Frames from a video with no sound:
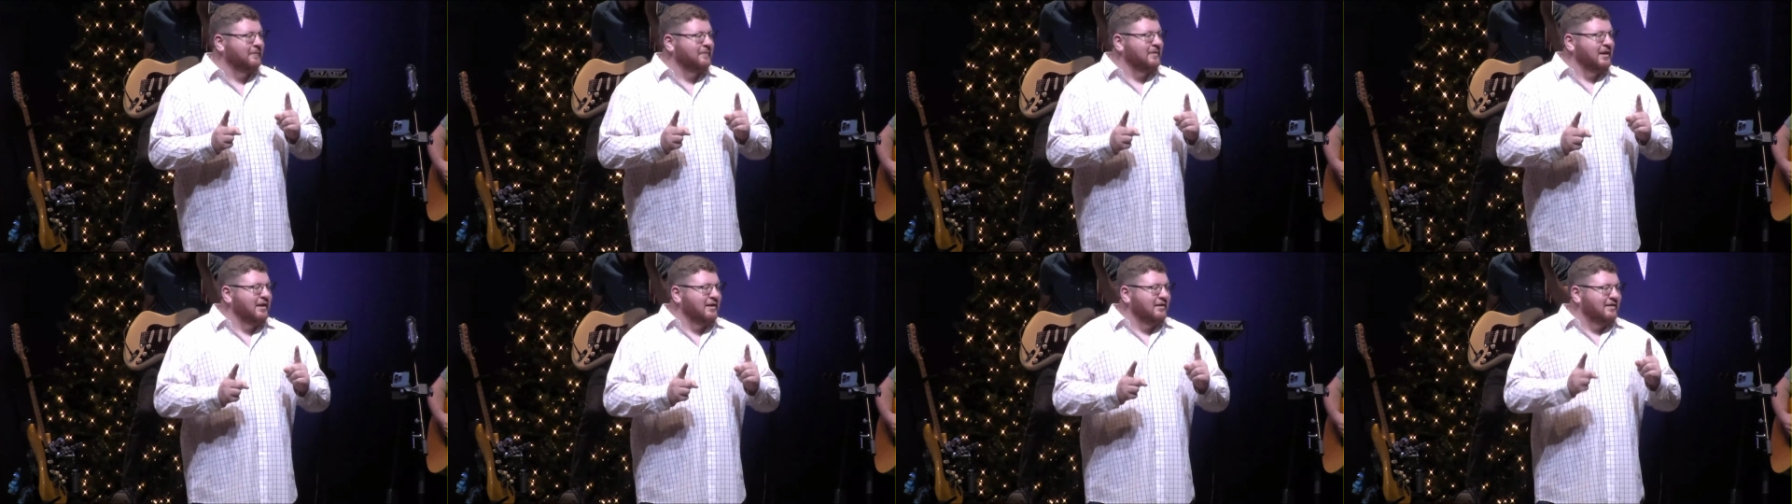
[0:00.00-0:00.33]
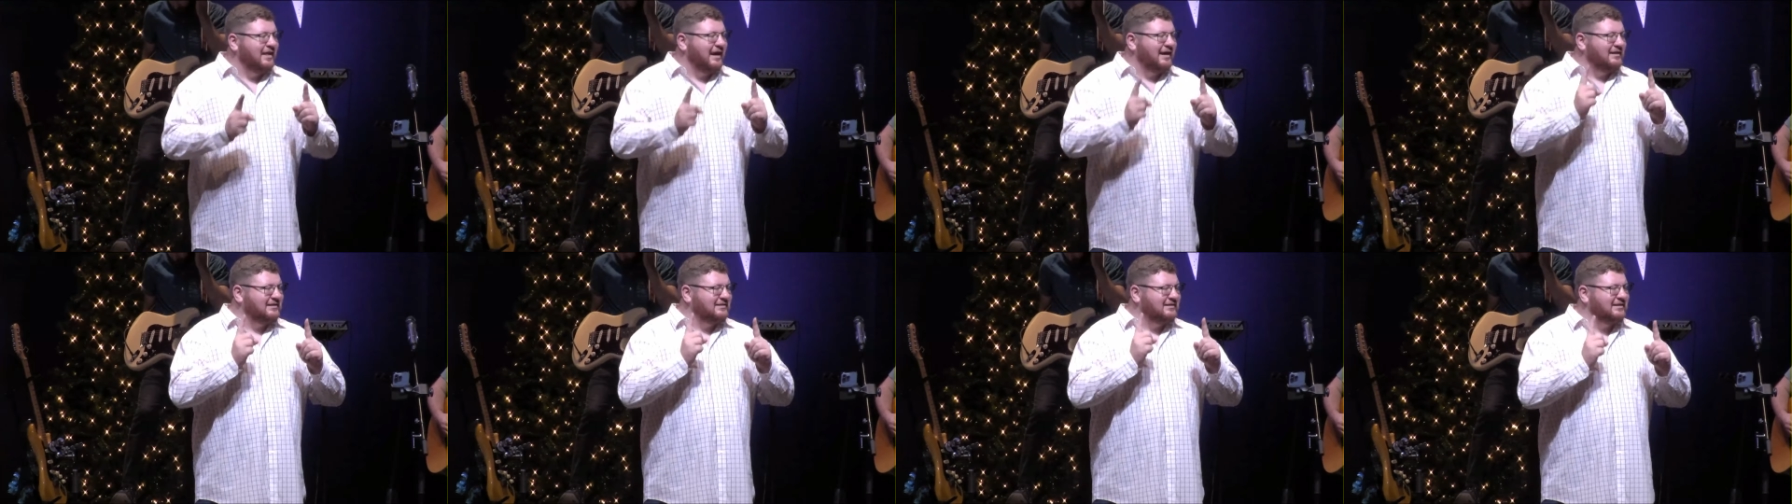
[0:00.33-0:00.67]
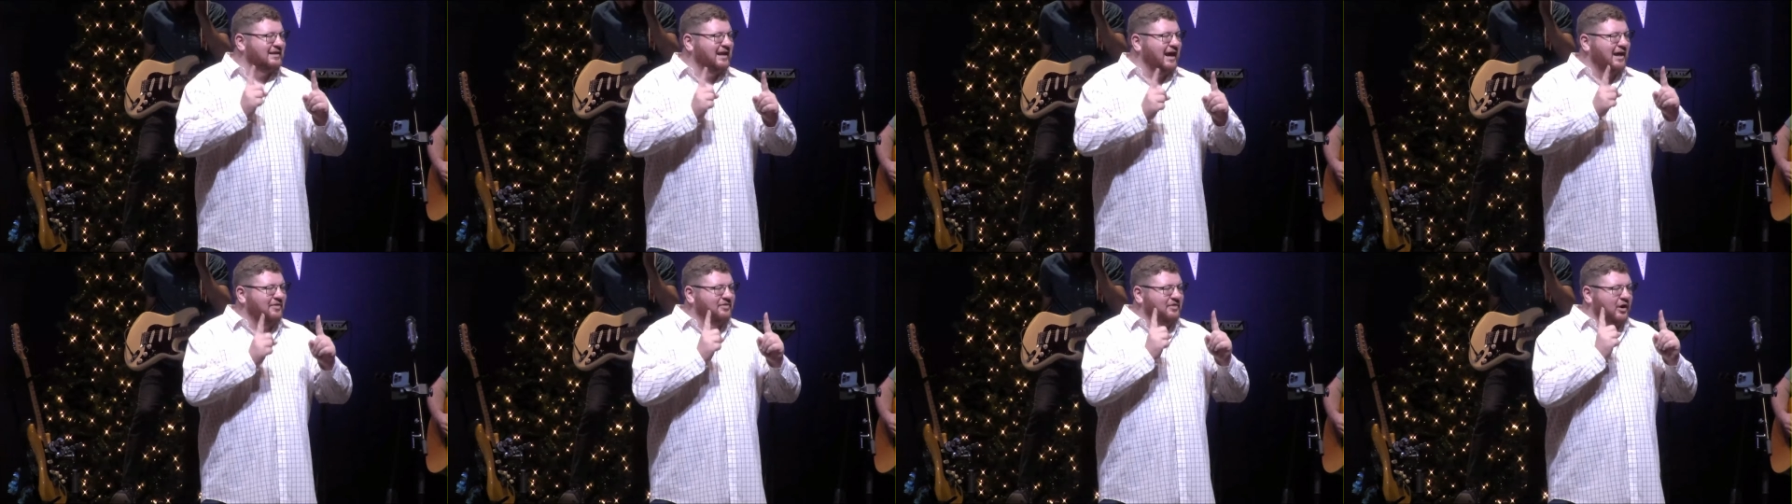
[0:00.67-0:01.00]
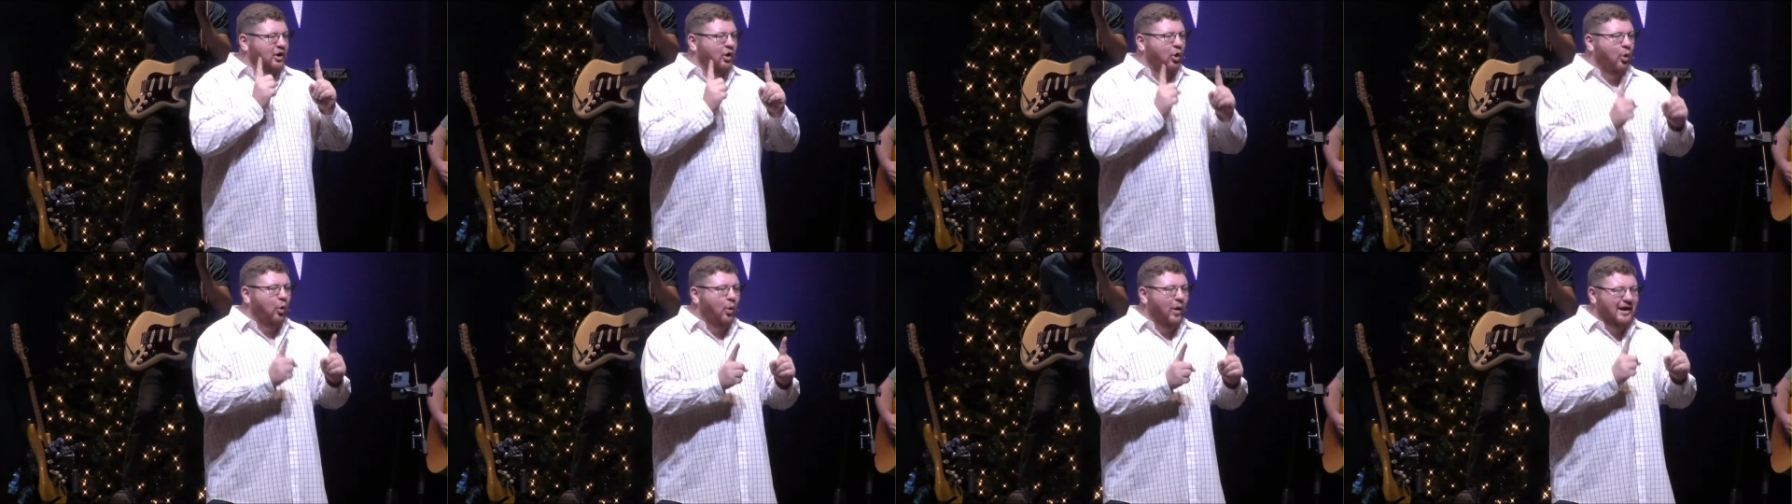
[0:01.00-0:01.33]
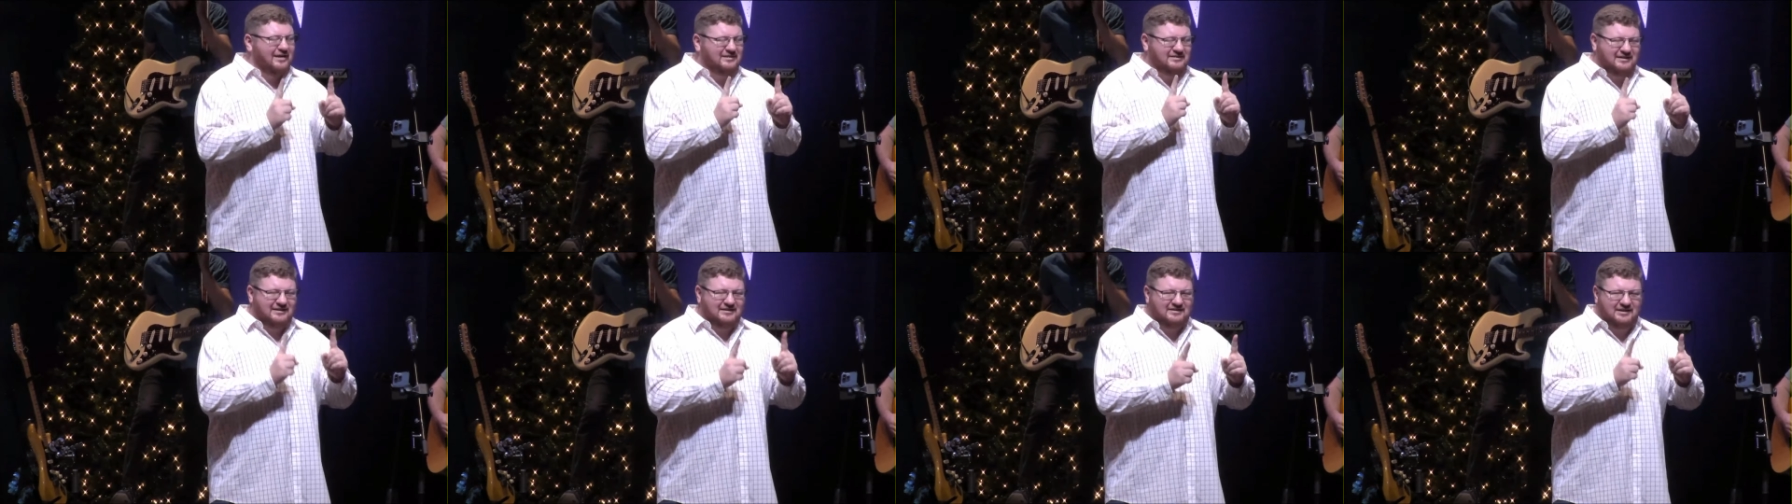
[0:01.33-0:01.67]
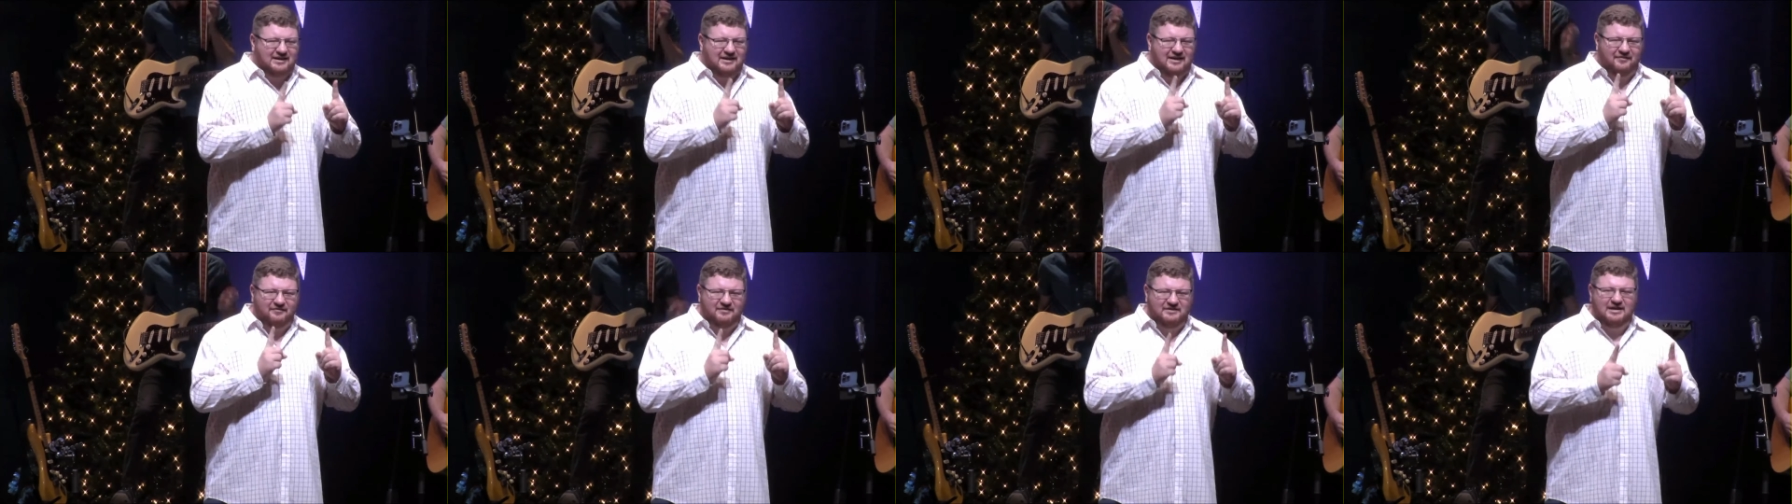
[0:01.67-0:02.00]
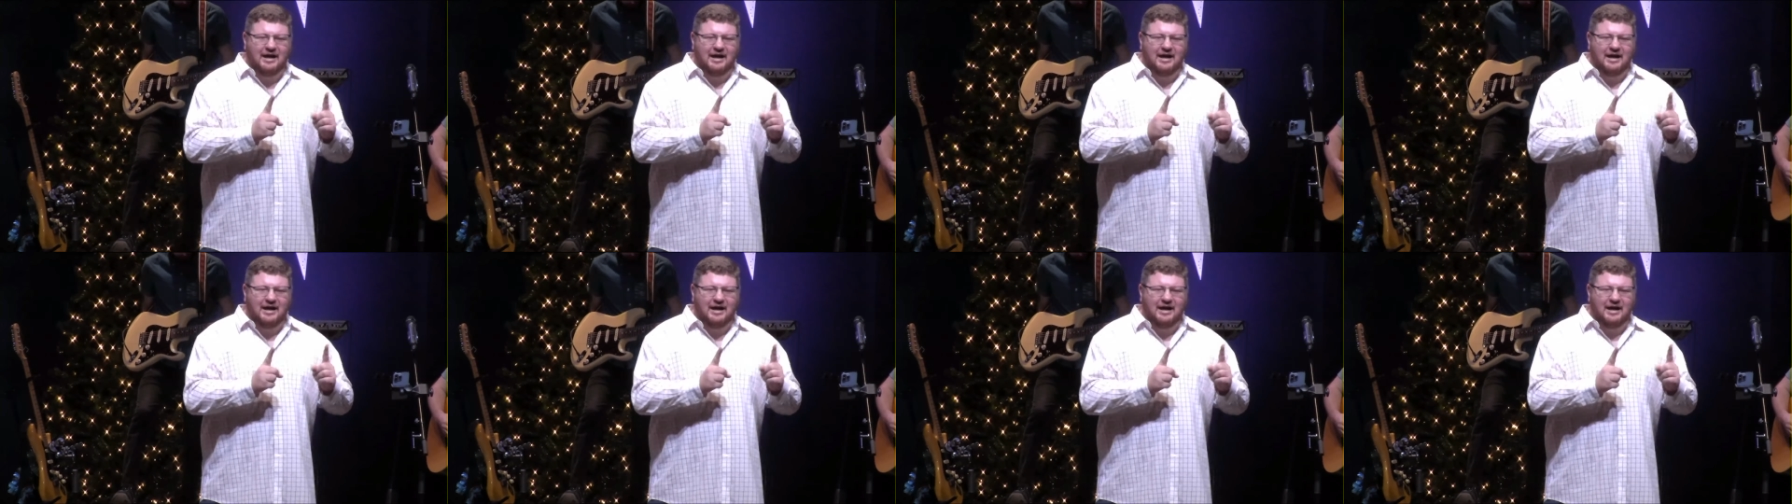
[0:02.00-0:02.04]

that it's not the quantity of